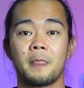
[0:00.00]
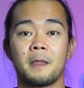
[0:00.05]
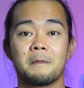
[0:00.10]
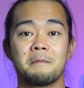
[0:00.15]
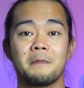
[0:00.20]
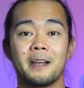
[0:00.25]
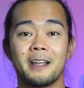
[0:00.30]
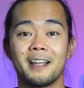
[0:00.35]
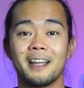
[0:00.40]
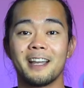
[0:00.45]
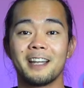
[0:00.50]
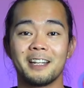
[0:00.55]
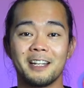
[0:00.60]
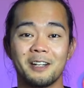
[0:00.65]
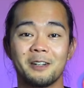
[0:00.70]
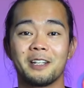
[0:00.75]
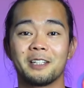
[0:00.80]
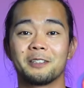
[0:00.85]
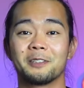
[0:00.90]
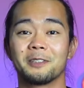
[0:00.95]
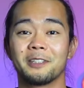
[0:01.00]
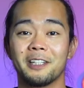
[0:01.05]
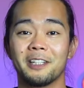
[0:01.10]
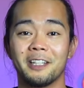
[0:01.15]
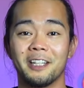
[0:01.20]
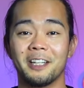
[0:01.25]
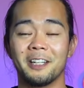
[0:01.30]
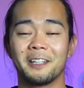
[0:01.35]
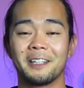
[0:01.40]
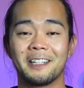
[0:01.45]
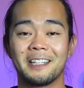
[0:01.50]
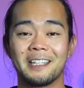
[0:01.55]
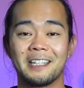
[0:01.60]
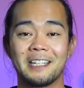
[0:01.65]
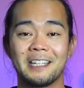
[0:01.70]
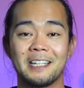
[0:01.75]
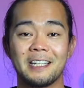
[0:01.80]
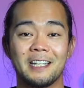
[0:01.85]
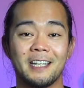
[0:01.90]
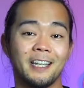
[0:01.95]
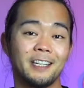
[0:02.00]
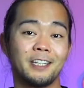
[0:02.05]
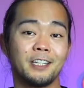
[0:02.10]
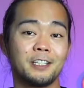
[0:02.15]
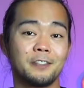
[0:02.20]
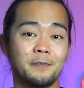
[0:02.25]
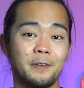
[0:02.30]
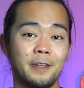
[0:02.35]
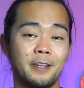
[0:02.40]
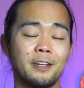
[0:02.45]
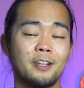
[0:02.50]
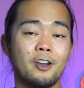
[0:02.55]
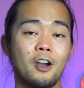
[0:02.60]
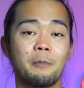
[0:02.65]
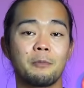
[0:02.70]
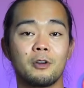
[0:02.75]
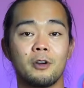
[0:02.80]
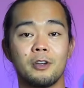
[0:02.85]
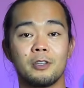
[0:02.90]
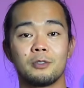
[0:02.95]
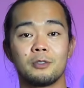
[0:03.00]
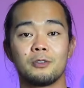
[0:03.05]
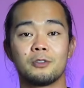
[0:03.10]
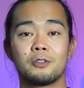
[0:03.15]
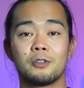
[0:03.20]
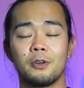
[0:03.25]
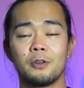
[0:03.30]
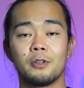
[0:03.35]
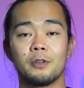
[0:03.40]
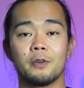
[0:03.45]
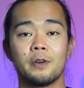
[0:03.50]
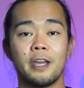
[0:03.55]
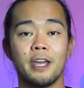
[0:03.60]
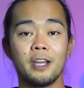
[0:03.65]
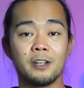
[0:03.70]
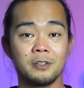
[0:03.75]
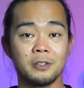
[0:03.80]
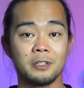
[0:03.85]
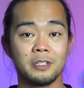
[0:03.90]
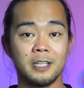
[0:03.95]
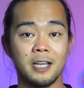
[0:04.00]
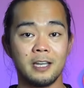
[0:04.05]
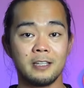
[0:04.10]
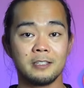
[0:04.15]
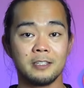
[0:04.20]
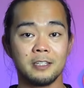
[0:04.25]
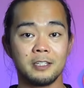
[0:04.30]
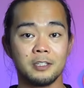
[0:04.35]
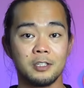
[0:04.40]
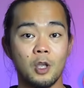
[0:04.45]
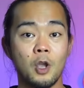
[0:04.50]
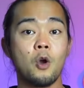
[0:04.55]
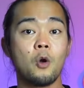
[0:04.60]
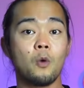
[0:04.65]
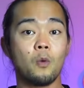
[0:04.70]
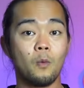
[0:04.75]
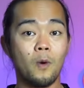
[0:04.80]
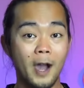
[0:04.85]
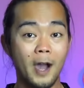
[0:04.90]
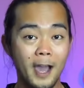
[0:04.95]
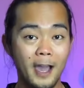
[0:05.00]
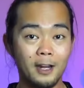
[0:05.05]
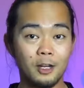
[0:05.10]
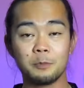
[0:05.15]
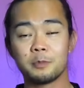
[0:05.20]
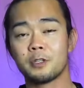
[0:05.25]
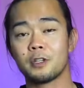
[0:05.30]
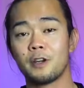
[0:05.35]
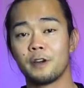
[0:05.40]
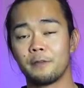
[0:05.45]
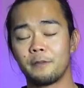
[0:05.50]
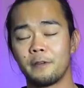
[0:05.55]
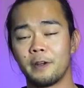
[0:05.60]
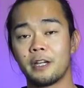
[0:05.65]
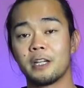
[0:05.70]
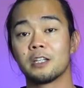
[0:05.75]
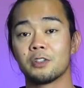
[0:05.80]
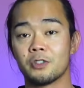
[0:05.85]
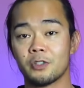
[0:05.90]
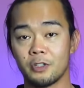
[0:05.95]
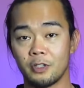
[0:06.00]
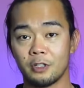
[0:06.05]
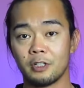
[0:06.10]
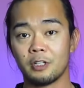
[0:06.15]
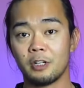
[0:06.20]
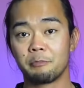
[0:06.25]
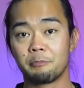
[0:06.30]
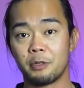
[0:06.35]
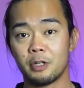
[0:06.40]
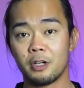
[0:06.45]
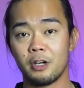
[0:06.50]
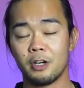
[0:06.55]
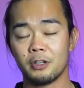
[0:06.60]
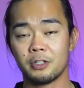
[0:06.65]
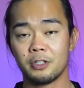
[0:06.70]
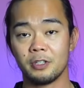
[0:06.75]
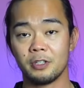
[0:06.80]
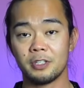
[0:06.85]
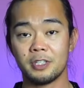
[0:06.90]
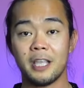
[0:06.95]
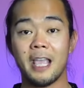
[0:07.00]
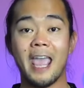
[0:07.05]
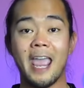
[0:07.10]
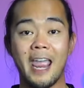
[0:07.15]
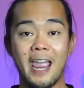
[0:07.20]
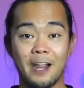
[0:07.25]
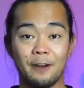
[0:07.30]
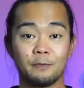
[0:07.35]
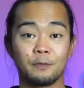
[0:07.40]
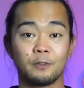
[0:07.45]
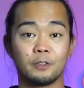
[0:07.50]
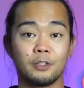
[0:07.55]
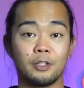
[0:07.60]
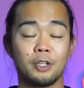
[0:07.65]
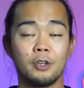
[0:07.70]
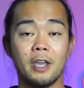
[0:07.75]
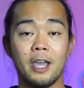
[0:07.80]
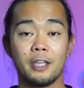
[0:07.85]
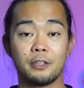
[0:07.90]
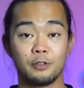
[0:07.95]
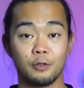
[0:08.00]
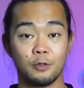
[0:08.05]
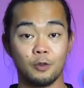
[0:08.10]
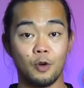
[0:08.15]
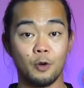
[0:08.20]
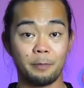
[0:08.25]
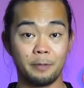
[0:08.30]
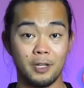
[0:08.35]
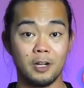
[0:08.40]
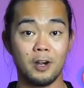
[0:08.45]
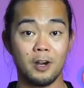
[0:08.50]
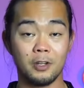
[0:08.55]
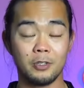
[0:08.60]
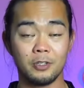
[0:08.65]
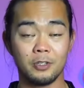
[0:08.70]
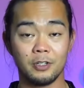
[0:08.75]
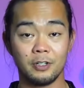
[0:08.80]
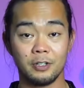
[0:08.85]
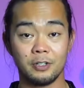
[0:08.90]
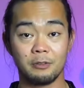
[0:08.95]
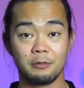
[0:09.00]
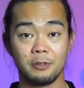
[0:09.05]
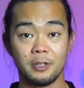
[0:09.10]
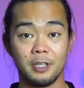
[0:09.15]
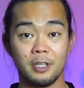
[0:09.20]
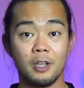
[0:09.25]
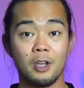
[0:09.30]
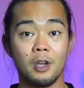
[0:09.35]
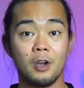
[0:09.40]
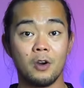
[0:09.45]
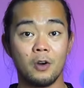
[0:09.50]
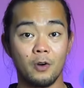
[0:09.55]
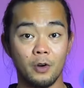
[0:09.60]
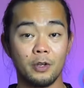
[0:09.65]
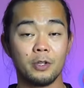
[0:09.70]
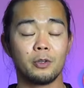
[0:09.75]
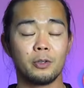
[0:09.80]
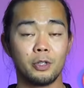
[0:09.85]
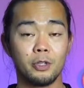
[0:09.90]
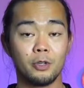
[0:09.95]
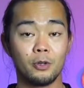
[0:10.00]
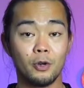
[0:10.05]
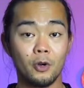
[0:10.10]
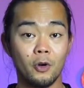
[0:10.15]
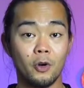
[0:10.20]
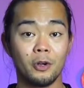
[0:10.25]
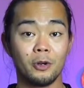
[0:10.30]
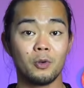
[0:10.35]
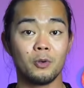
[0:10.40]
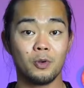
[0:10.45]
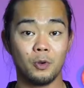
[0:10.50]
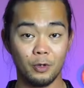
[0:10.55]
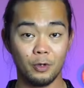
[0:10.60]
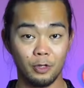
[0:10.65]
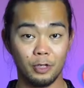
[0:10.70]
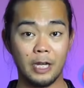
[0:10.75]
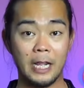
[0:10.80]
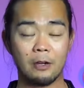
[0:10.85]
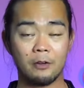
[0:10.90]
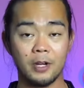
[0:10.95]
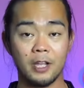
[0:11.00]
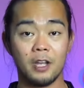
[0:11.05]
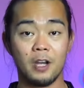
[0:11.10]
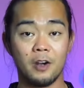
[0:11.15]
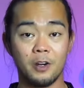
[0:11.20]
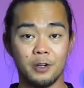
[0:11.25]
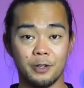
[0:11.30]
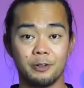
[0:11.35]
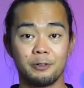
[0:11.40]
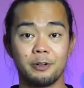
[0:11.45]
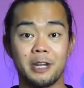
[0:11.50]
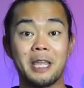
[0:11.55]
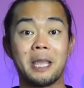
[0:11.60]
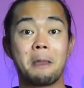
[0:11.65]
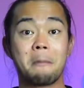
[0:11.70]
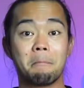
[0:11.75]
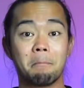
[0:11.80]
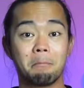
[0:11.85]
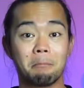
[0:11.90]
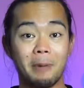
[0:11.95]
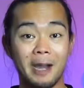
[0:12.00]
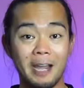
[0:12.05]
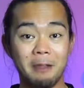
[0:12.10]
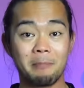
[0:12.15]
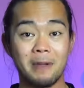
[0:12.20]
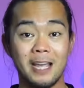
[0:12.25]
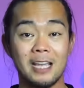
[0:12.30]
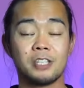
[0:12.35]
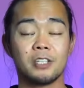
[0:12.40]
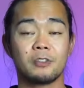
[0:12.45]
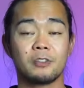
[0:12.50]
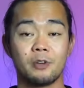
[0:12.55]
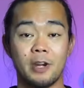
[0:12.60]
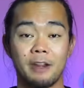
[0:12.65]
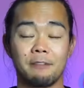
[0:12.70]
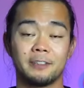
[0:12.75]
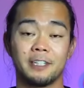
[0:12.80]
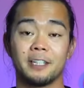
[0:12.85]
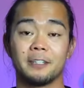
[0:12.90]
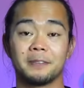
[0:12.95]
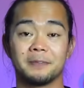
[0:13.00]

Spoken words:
Maayong adlaw natong tanan. In this video, I'm going to show you exercises while observing the sternal precautions after you had your open heart surgery or your coronary artery bypass grafting.